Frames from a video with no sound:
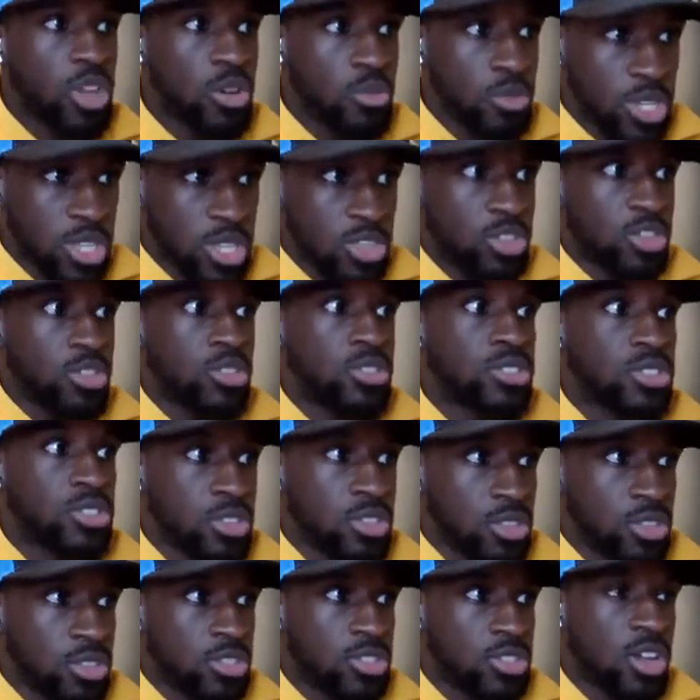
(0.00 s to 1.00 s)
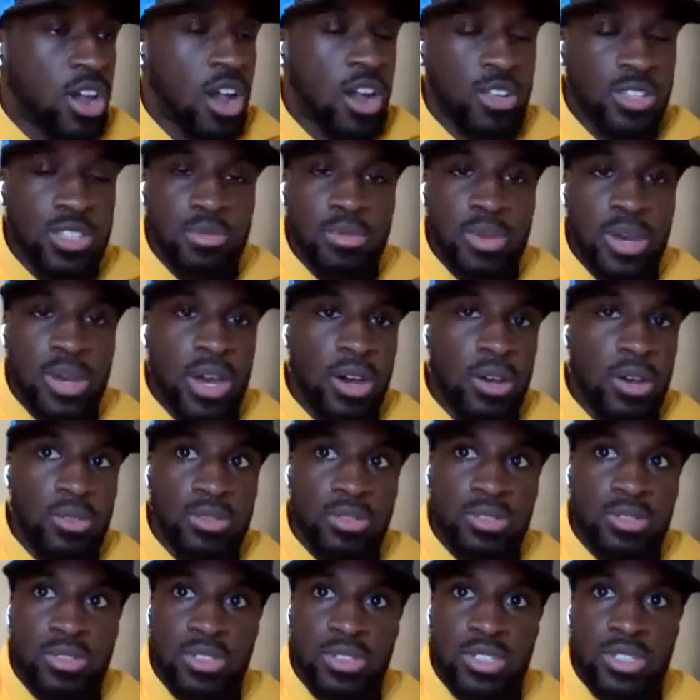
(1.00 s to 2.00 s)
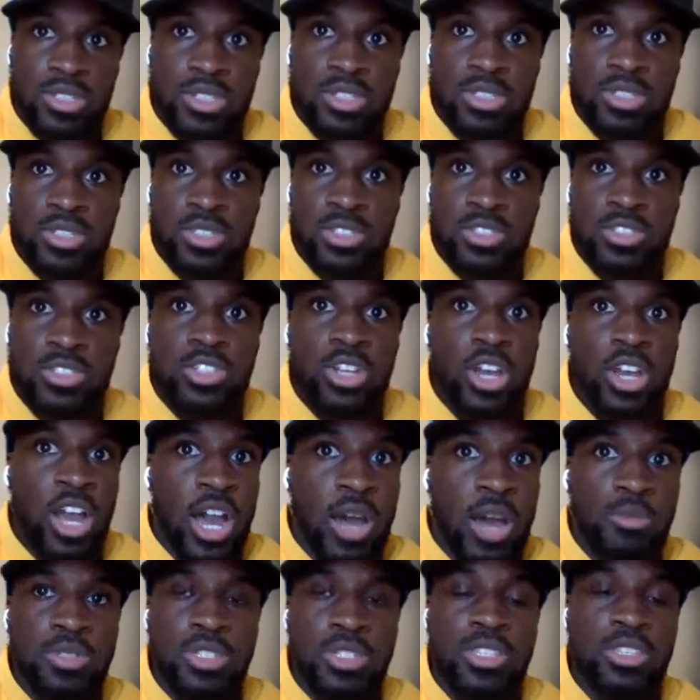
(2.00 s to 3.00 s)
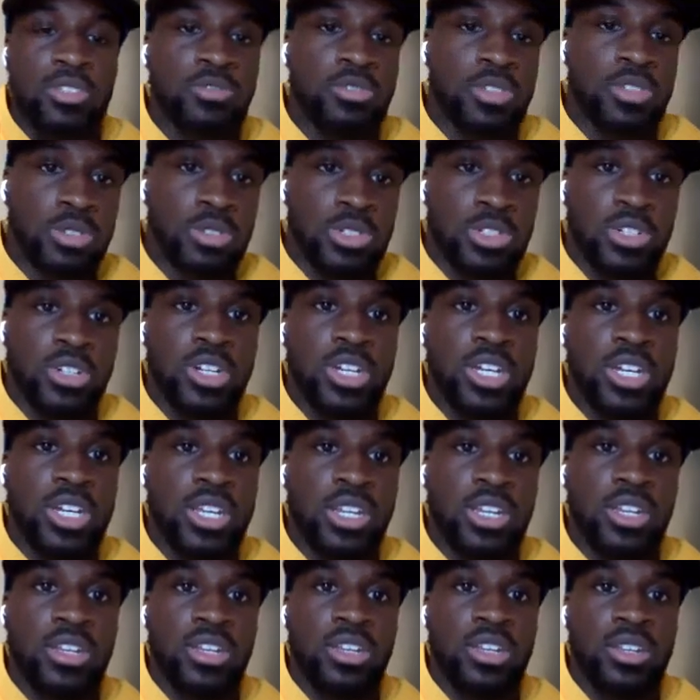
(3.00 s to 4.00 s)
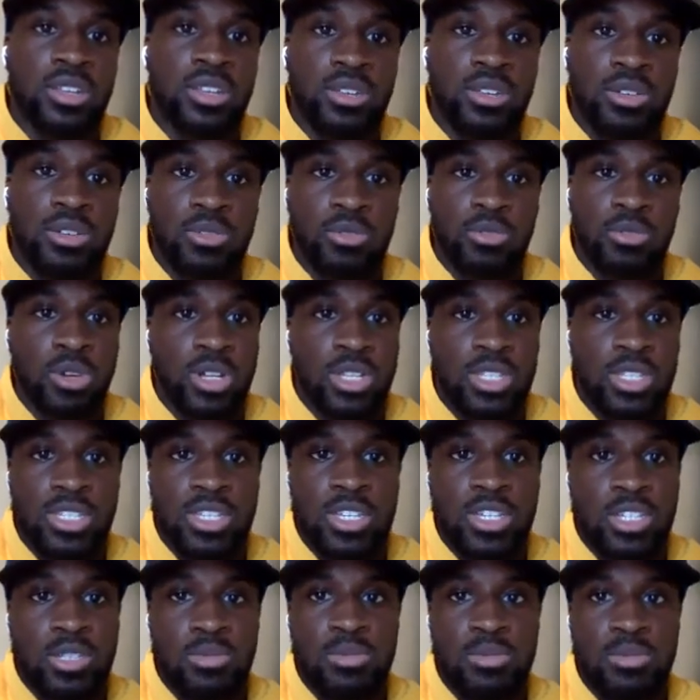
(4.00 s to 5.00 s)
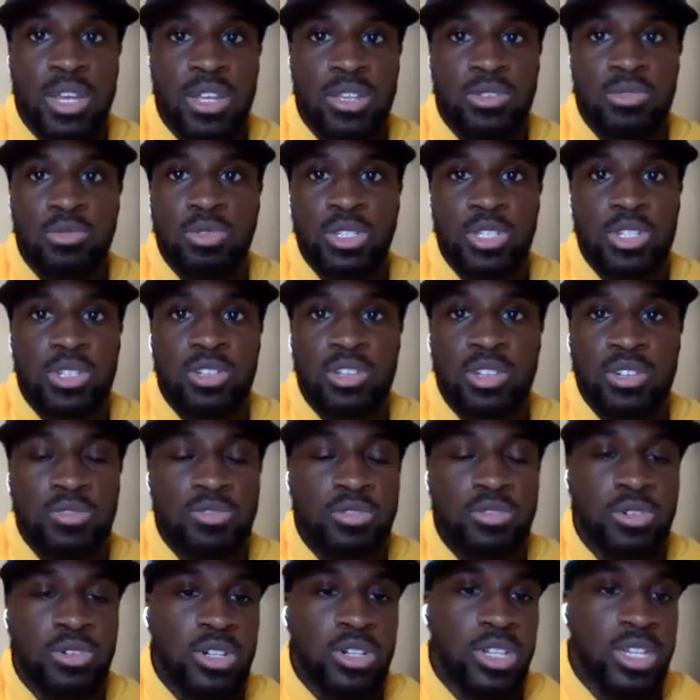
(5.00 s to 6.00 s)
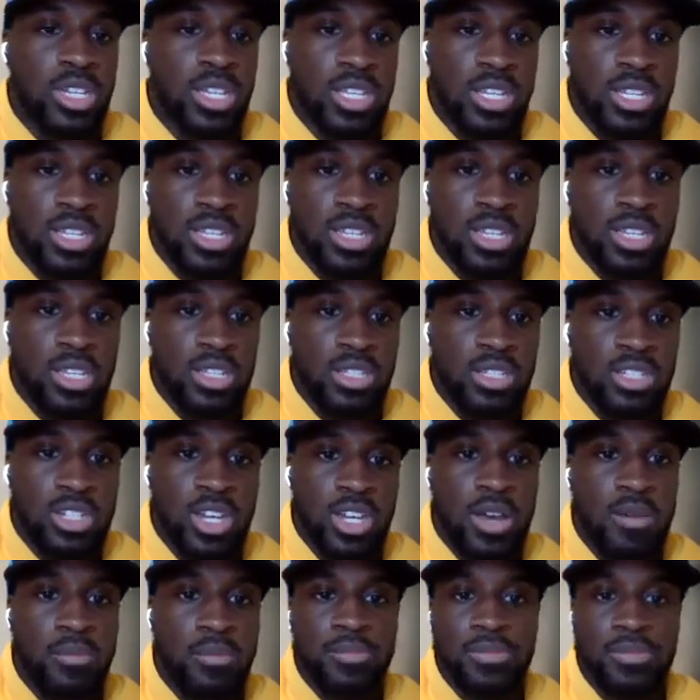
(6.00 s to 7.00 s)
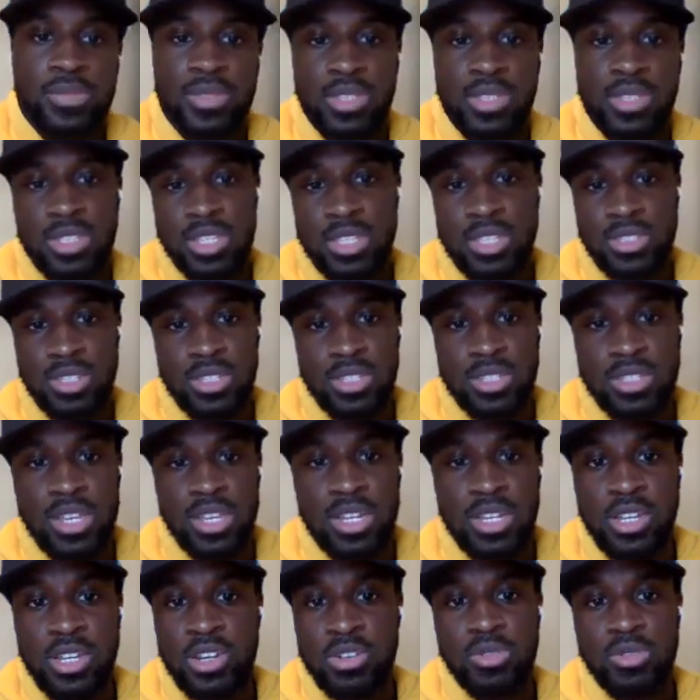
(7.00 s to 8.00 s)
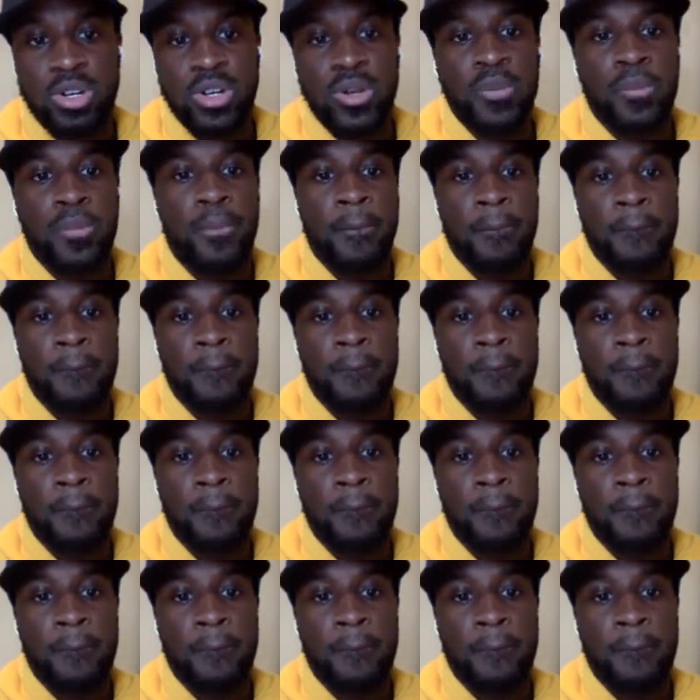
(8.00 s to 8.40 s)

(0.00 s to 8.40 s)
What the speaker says: we talked about jobs in the future and what to expect, what to look for in a job and things like that in a career.